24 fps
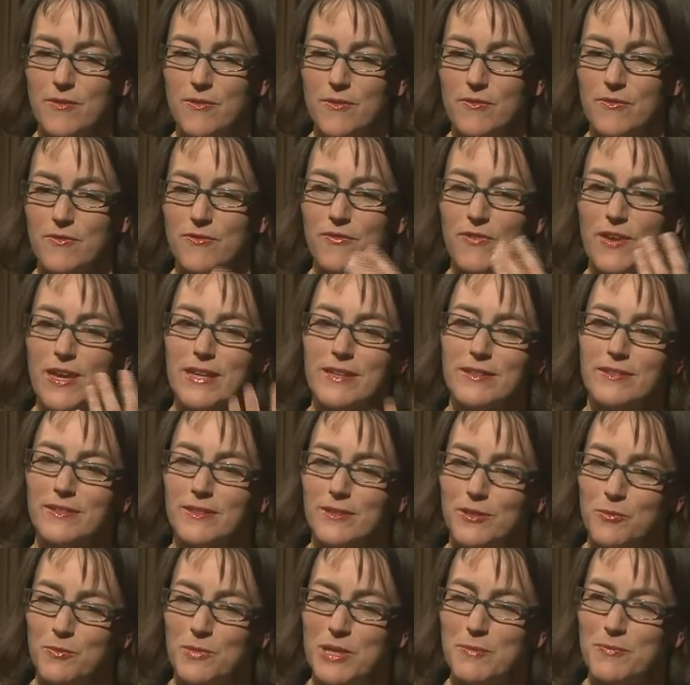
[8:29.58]

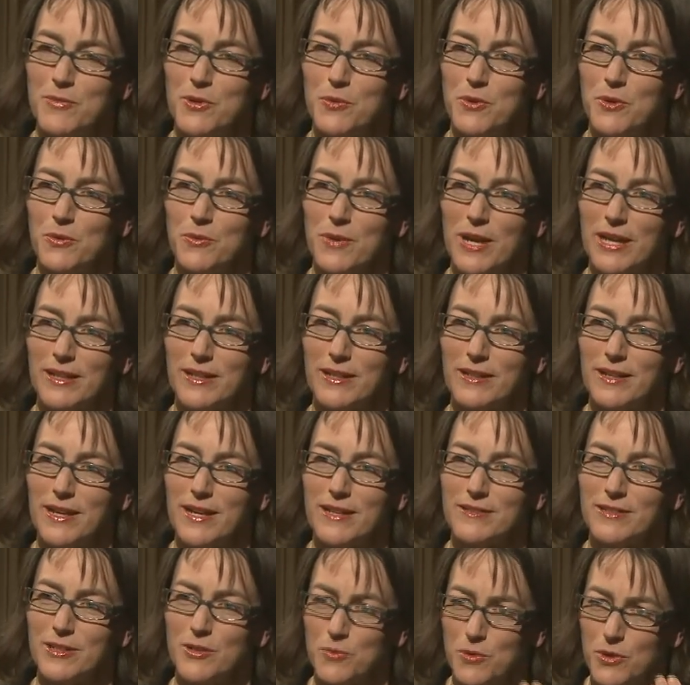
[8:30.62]
faces people were
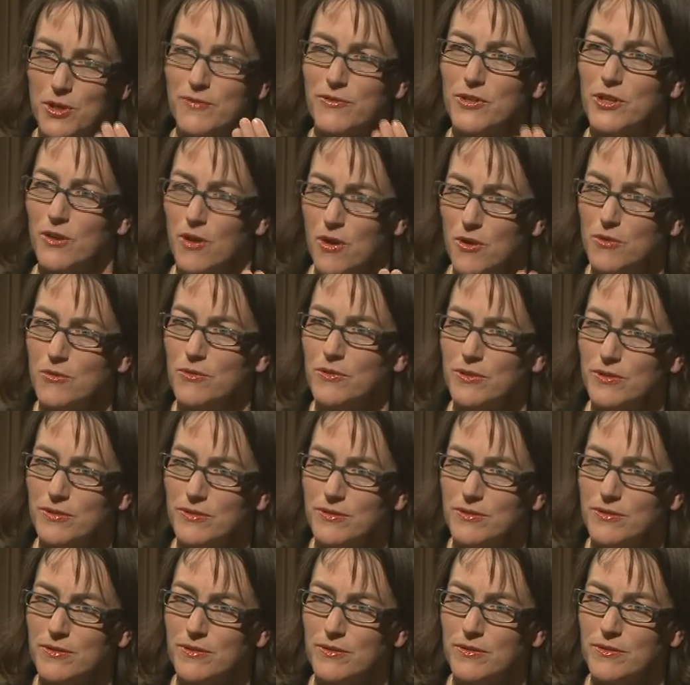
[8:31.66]
recognizing were of your own
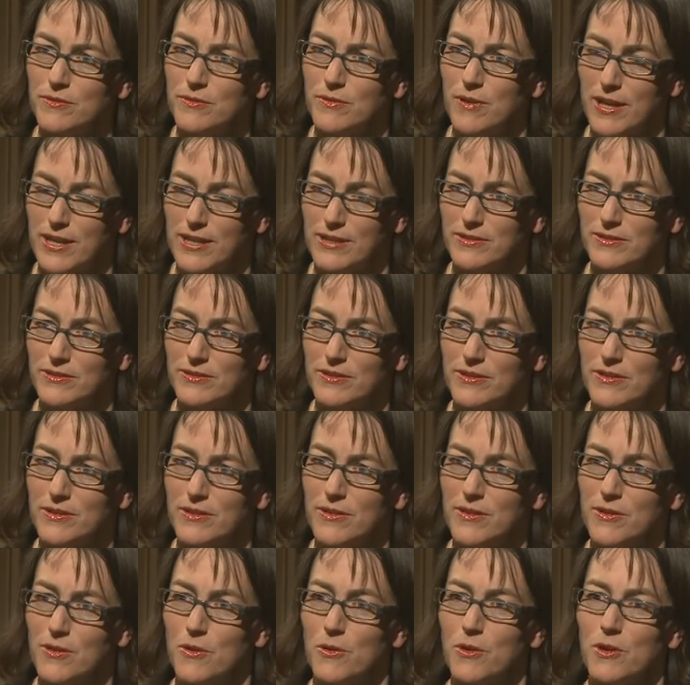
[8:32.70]
race
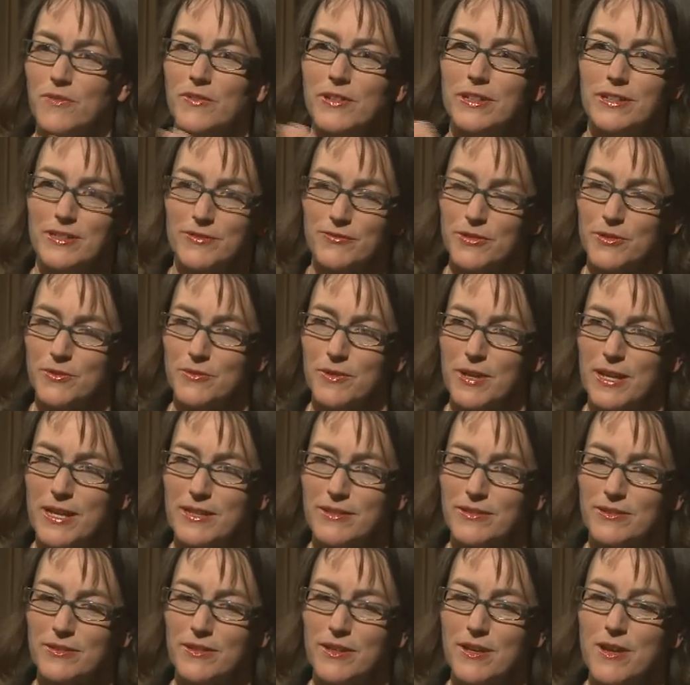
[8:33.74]
or of a different
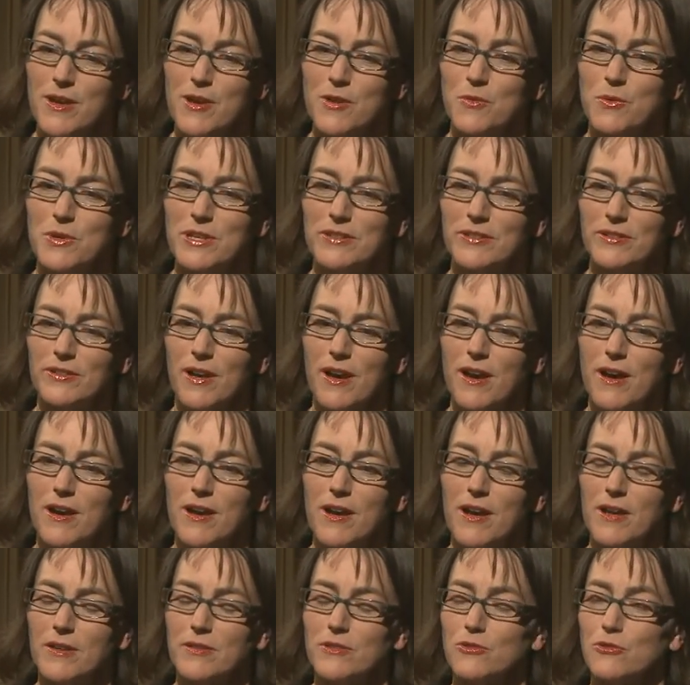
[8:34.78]
race, we saw
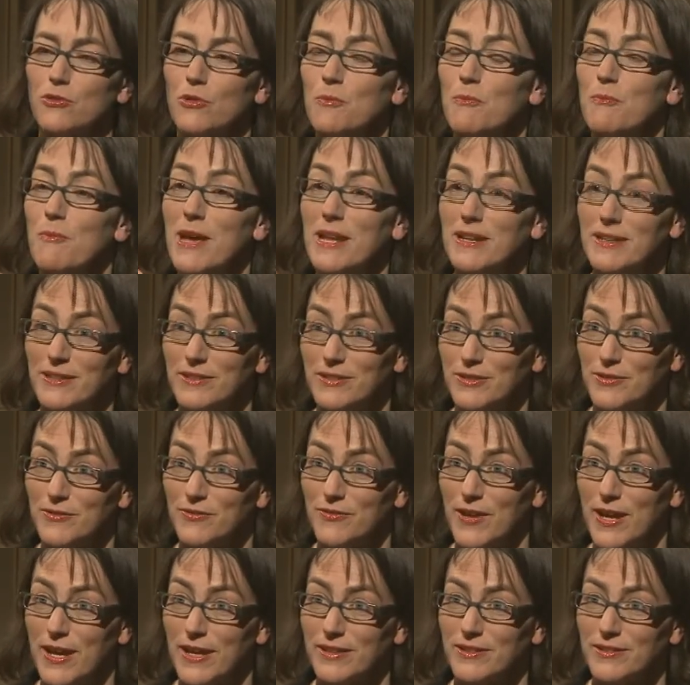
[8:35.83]
a tremendous
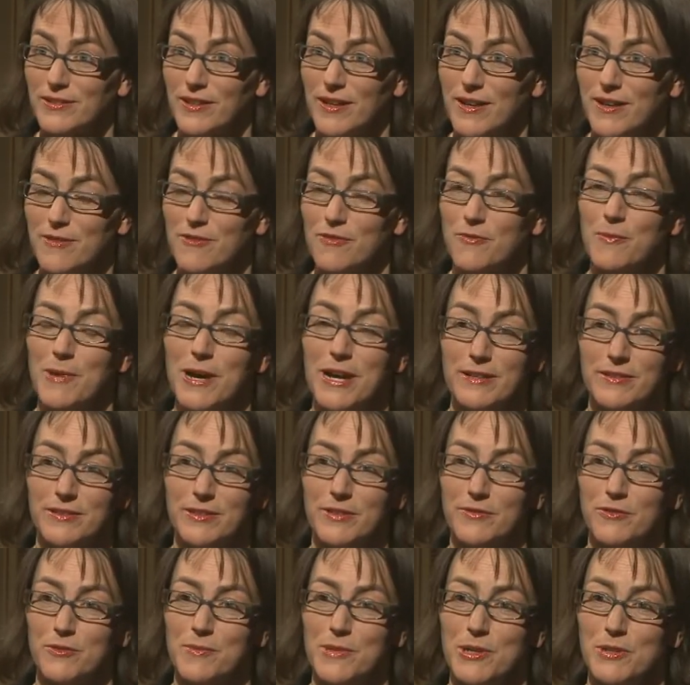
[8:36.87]
effect of
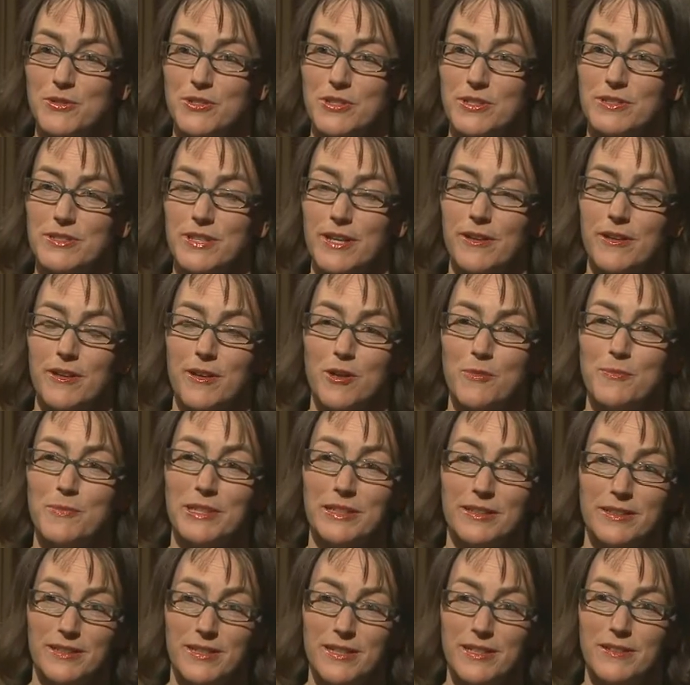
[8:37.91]
positive emotions on our
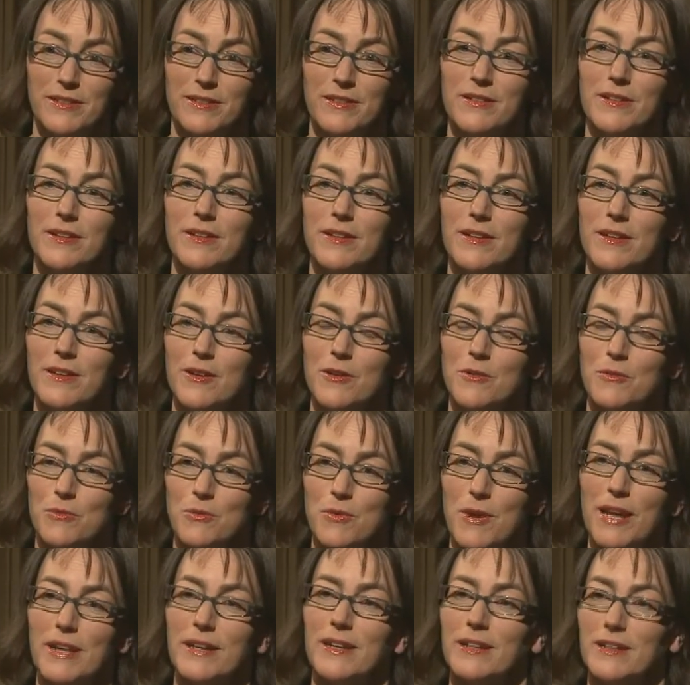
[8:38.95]
ability to
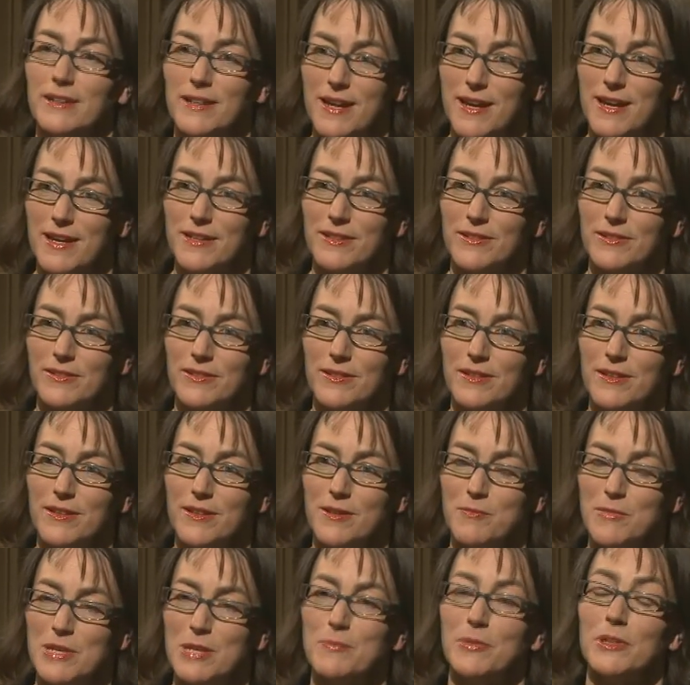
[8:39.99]
recognize
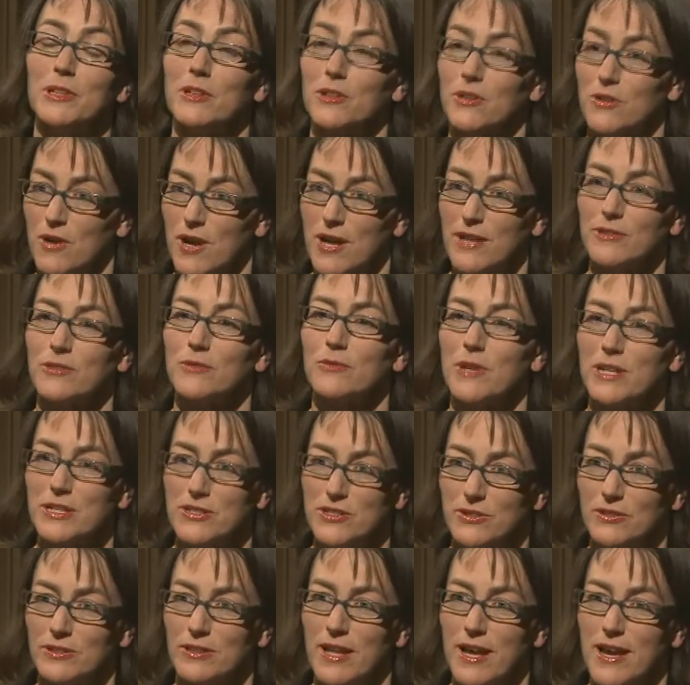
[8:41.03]
people across
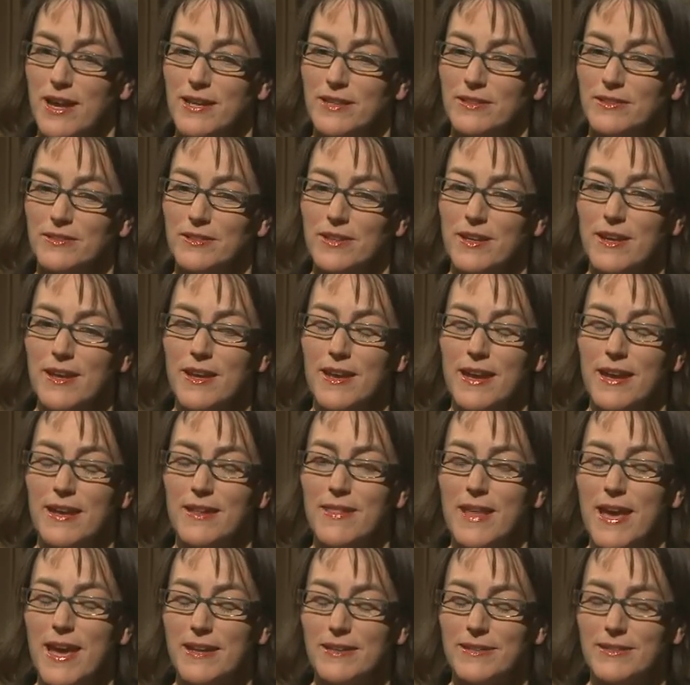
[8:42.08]
racial lines.
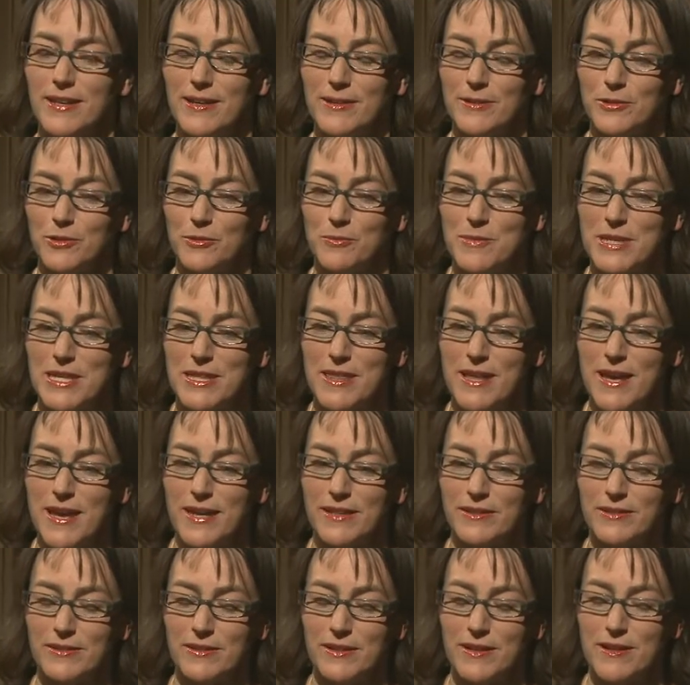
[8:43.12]
And that tells me
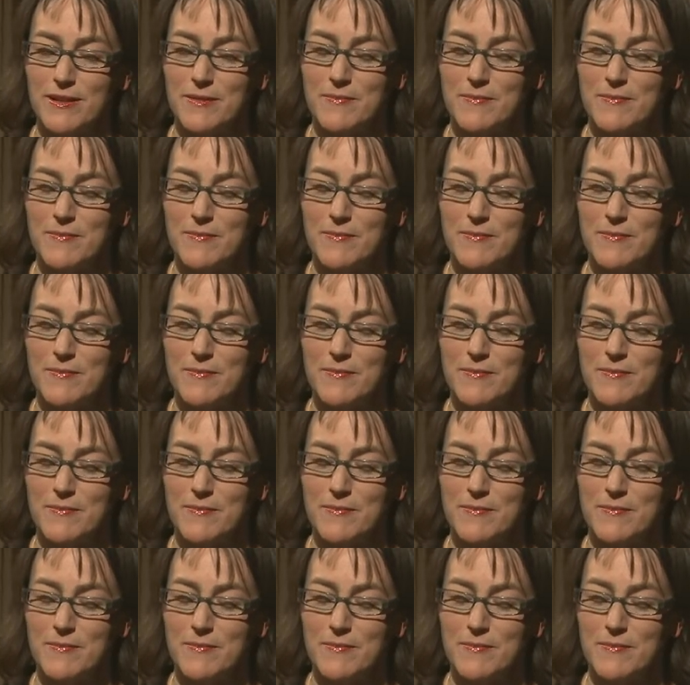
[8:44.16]
that